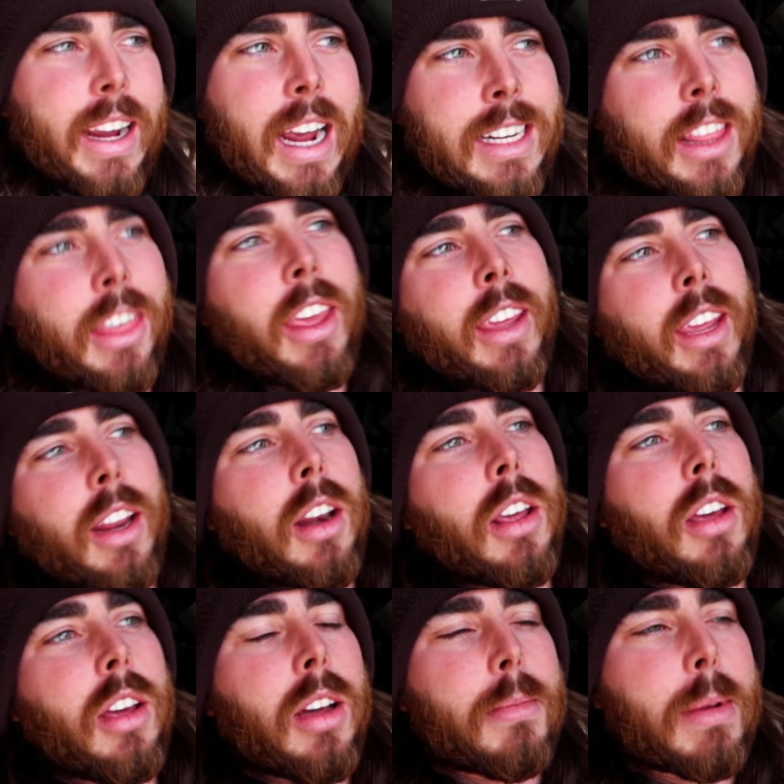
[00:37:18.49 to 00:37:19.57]
got to thinking
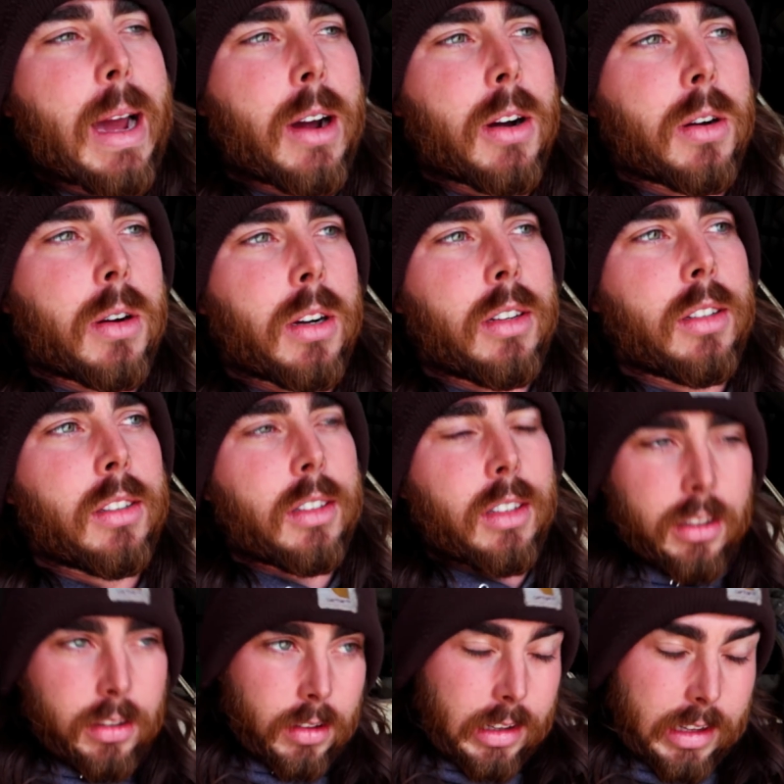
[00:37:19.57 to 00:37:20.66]
about,
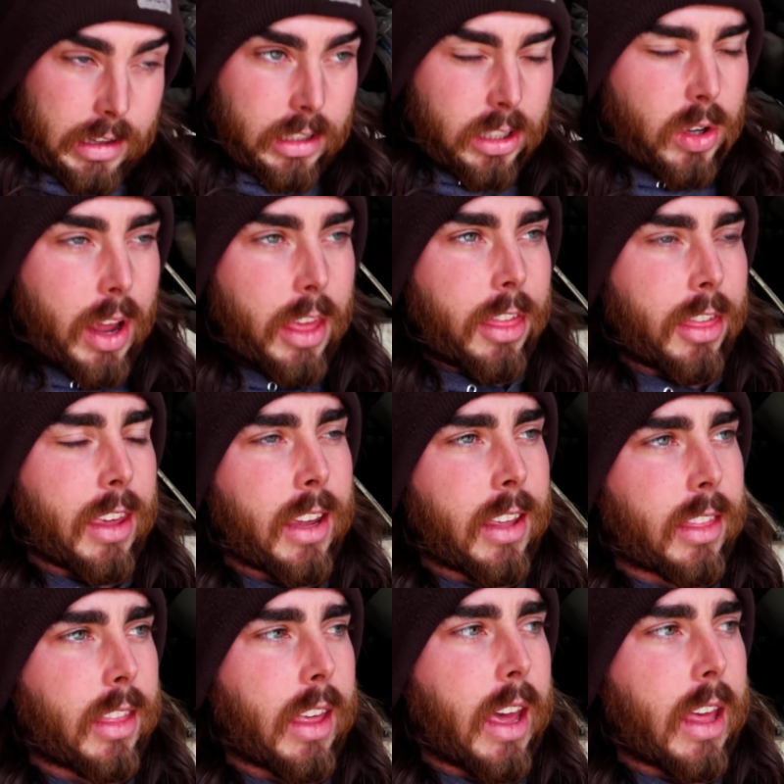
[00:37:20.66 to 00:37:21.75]
so I
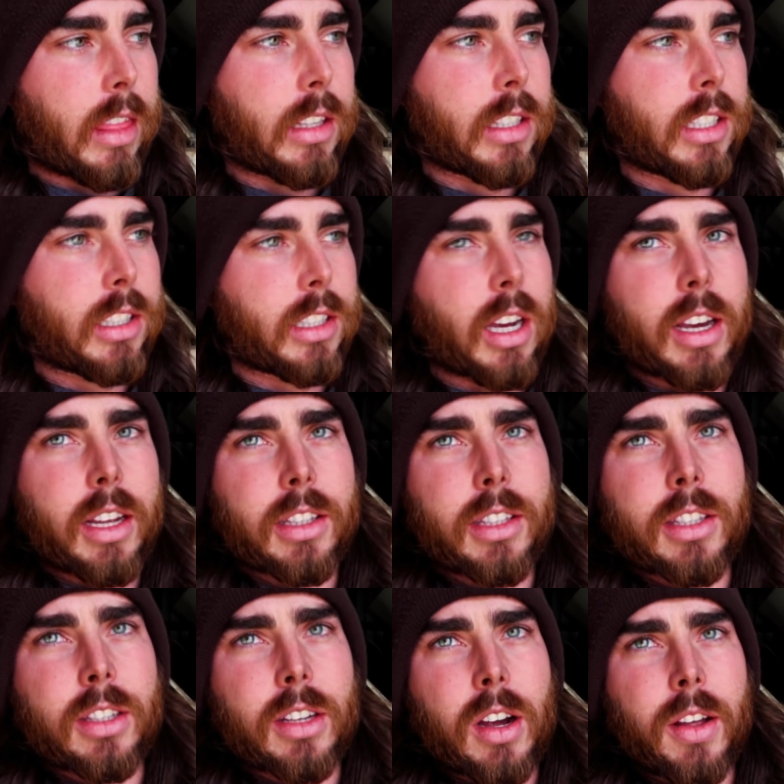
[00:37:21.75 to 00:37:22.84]
think that the
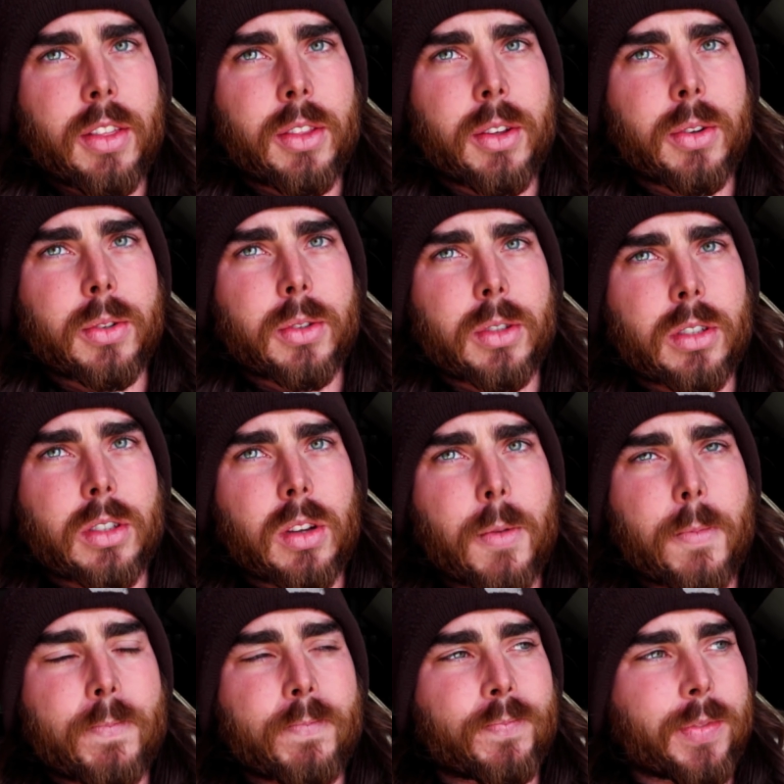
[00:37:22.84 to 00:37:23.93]
studs on those
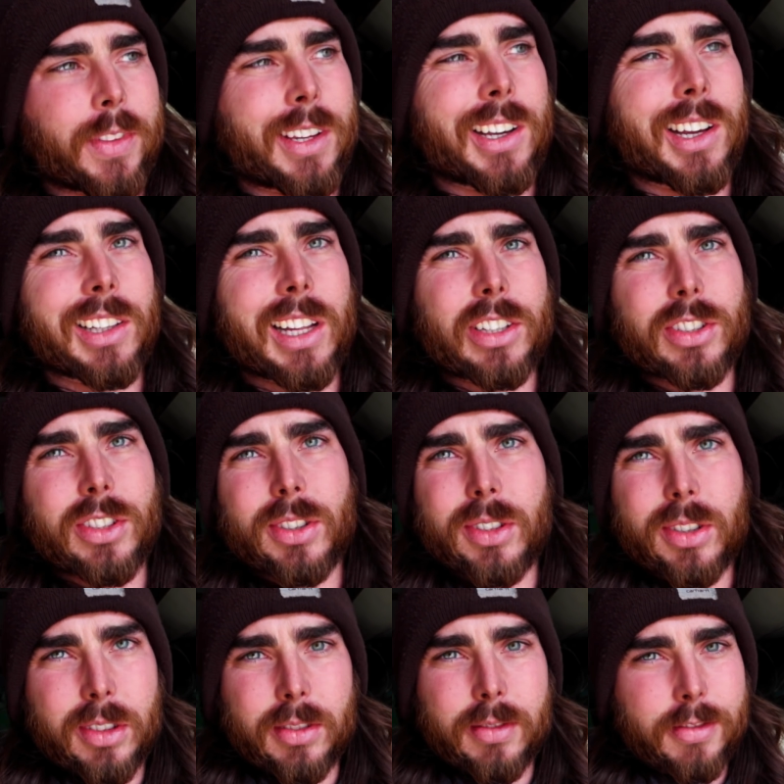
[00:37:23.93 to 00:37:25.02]

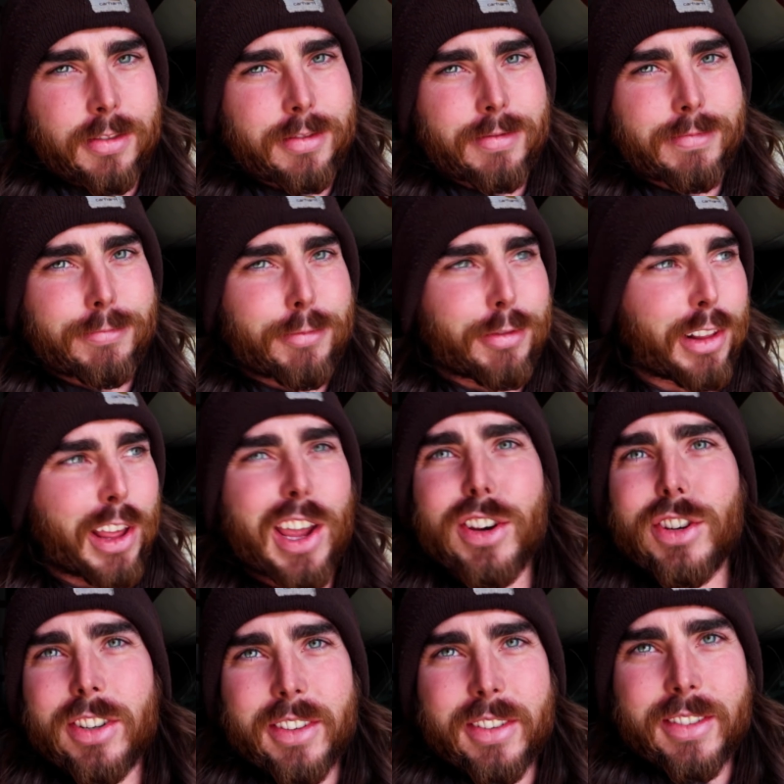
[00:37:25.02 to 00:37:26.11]
collectors,
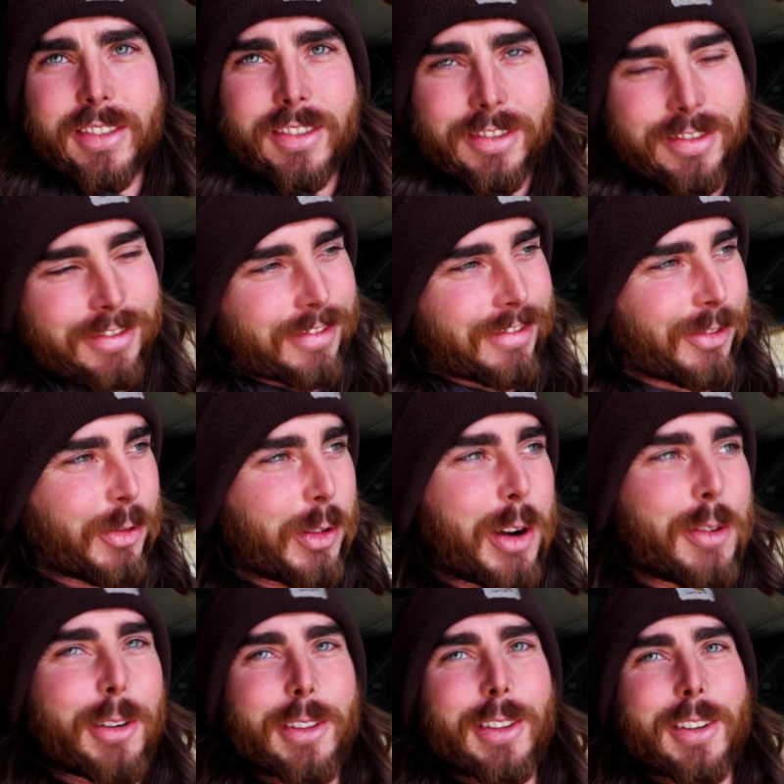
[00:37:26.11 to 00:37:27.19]
flanges,
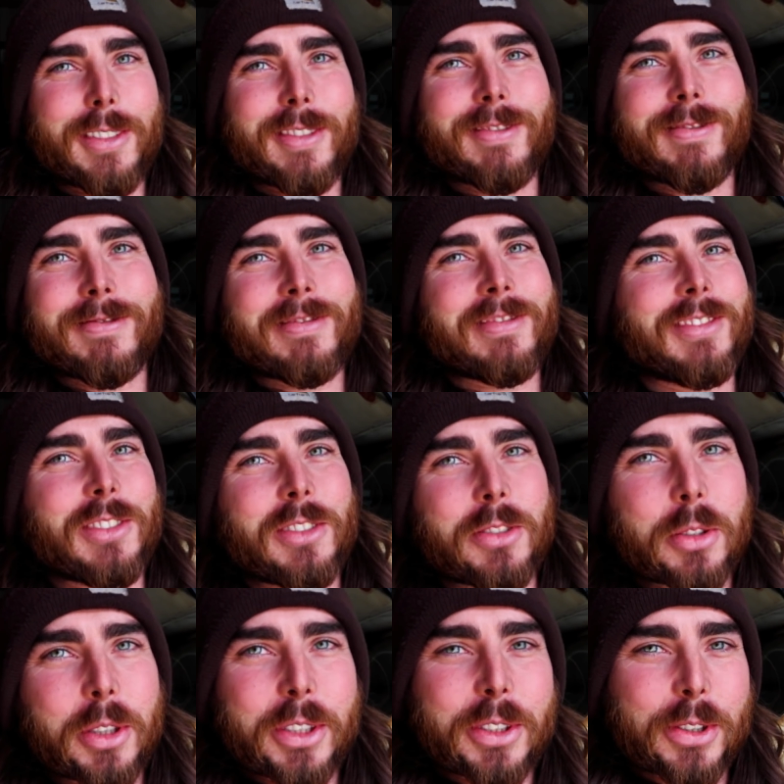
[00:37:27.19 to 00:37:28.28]
whatever the
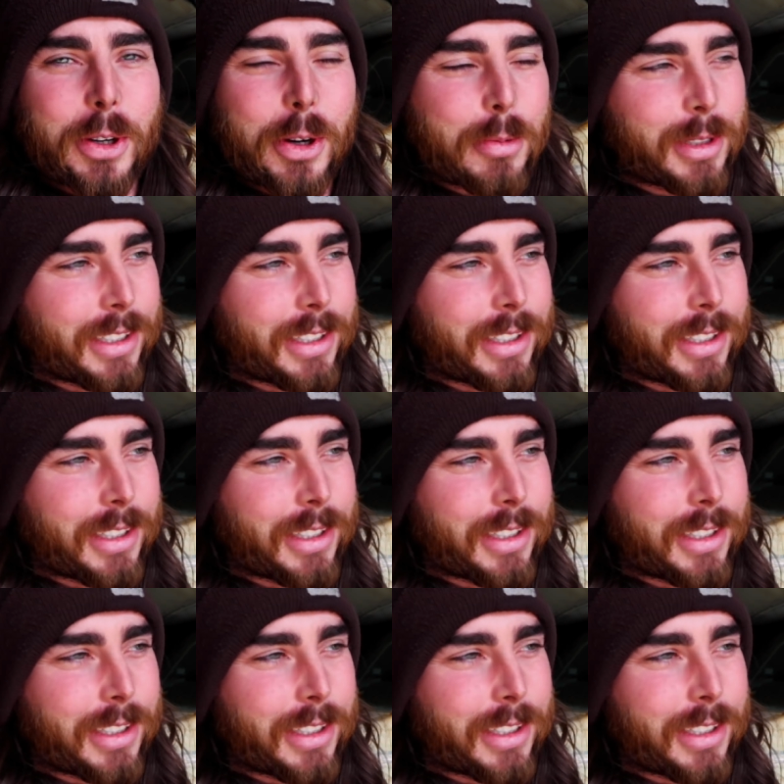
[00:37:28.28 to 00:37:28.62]
real term